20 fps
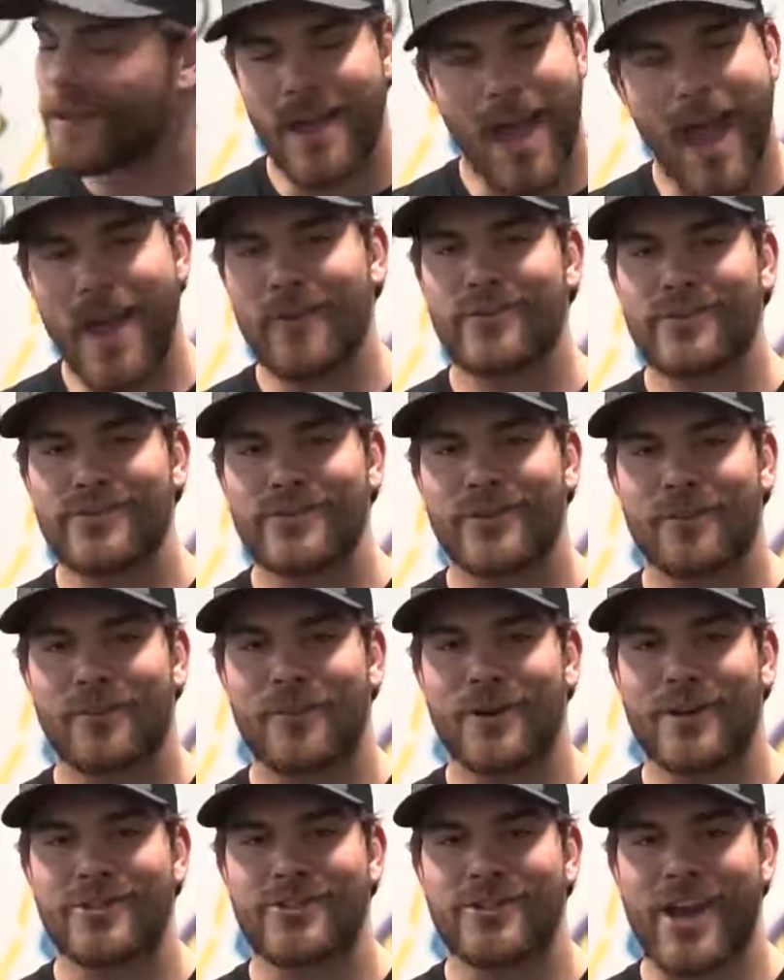Henry's looking
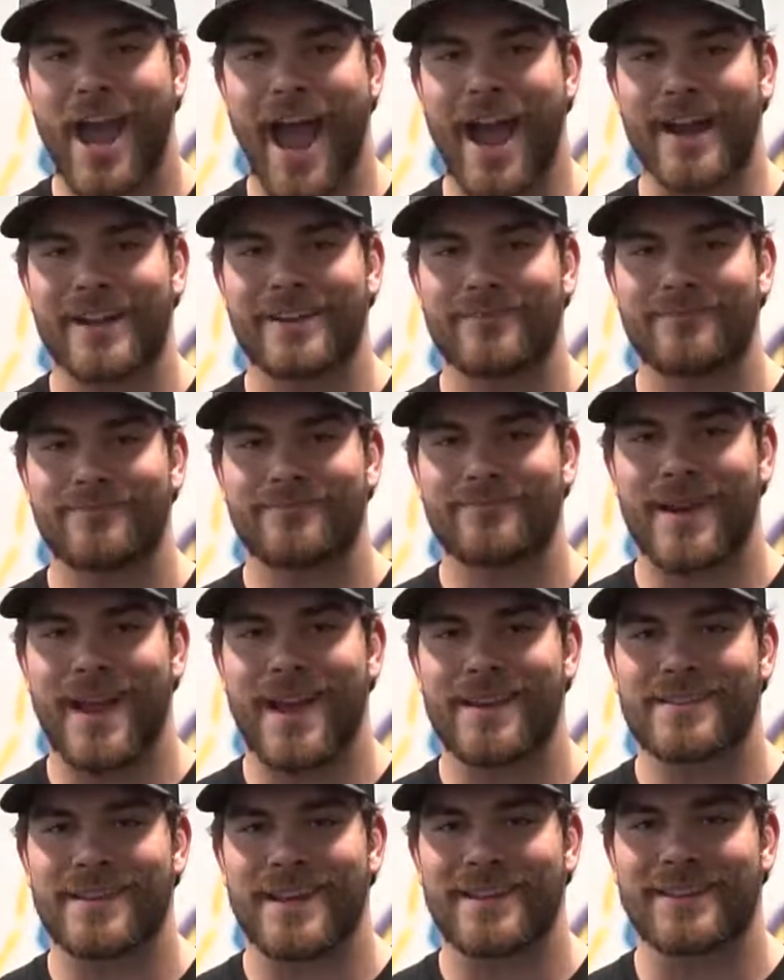pretty jacked,
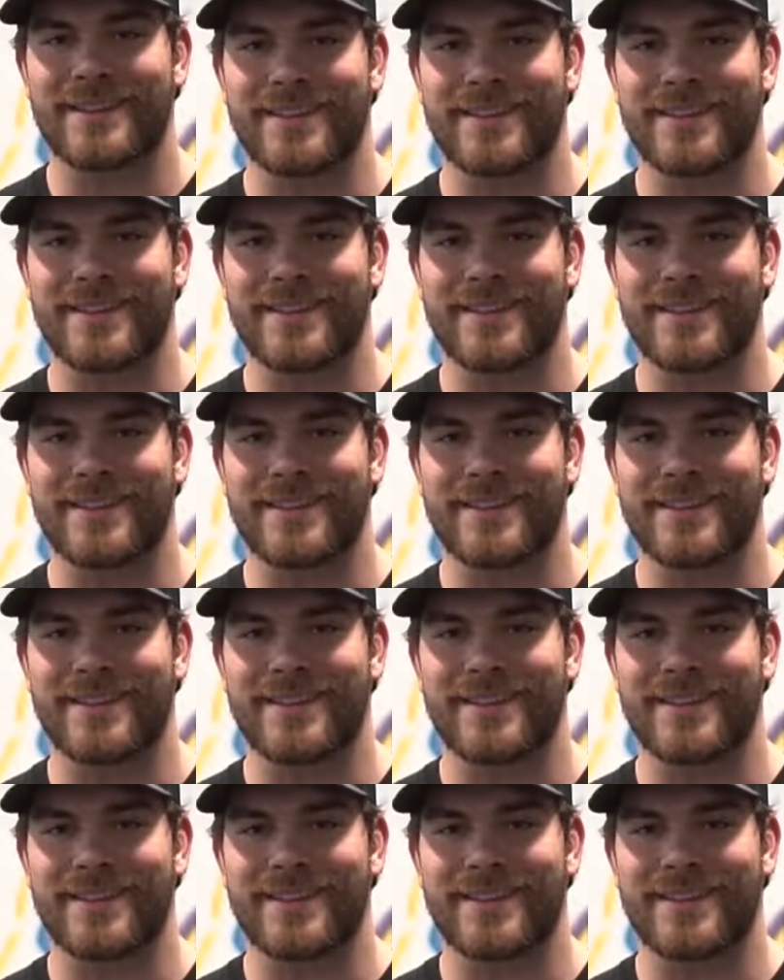may I say the